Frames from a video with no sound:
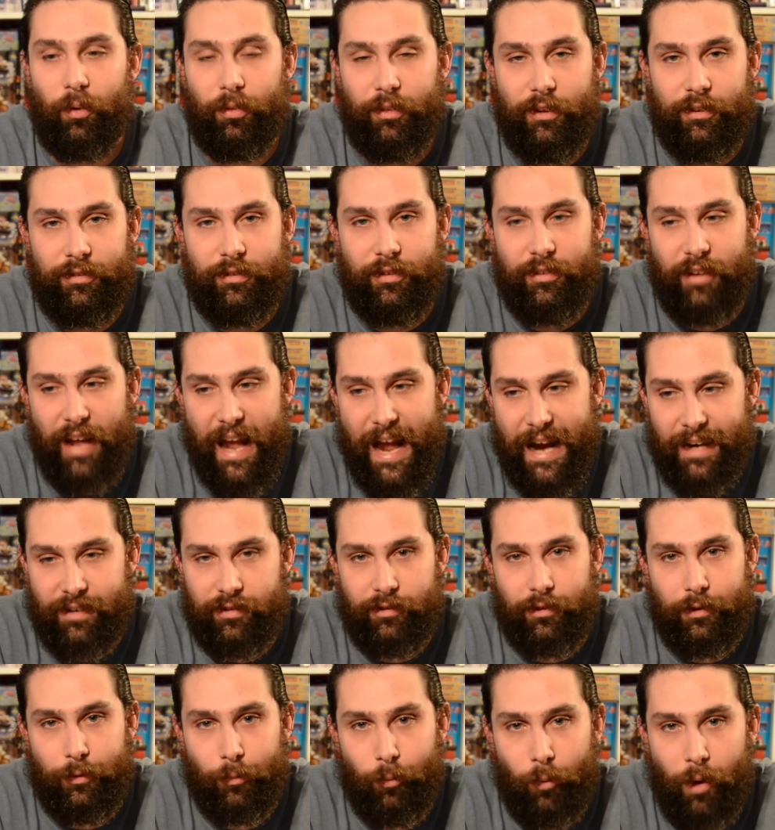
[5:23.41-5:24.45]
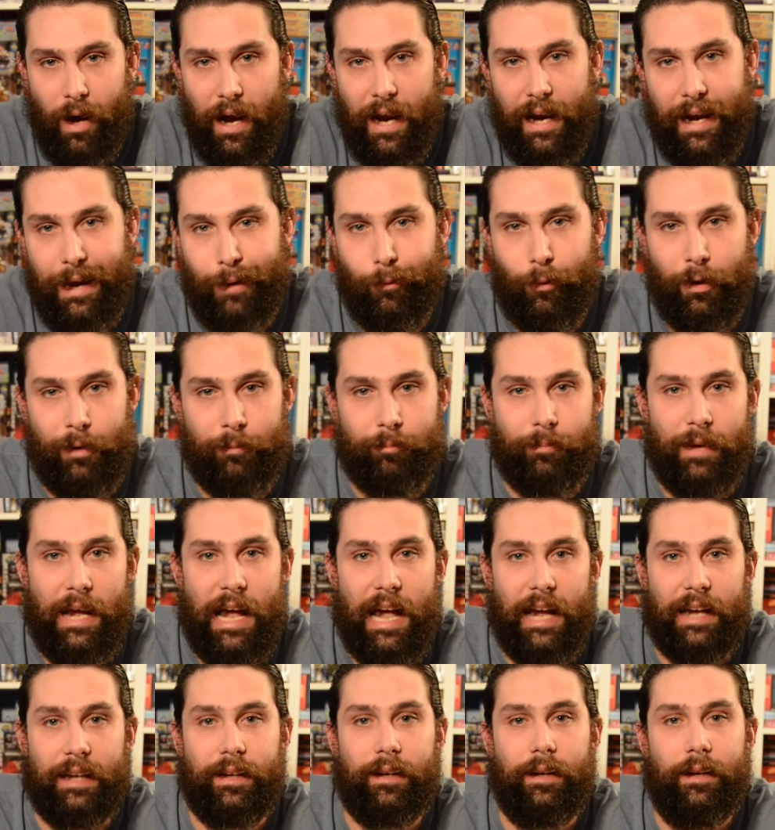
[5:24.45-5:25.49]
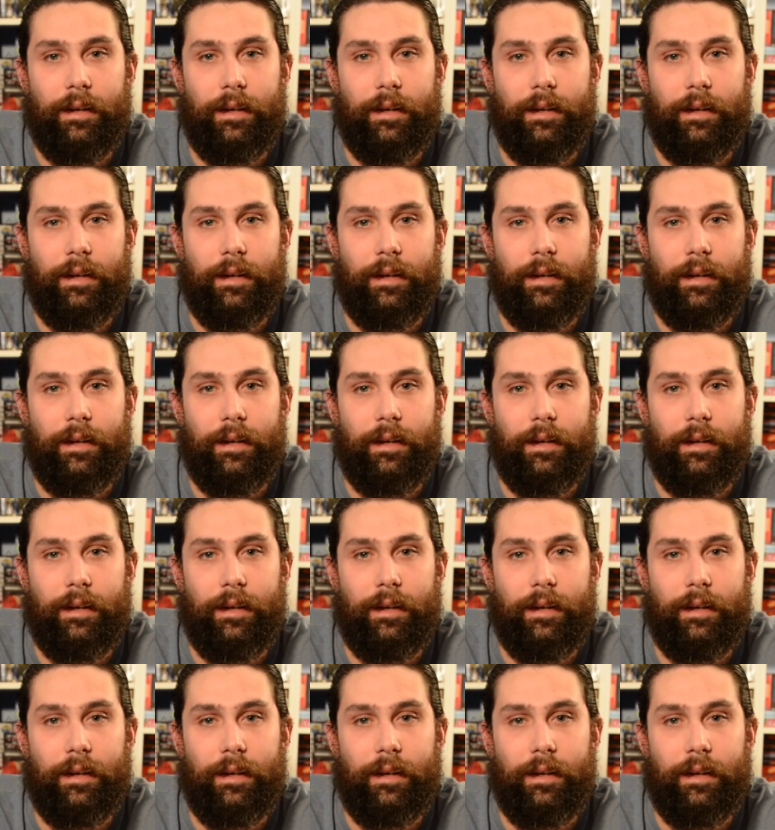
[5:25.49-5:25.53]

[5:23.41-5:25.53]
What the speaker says: This is actually why I went back.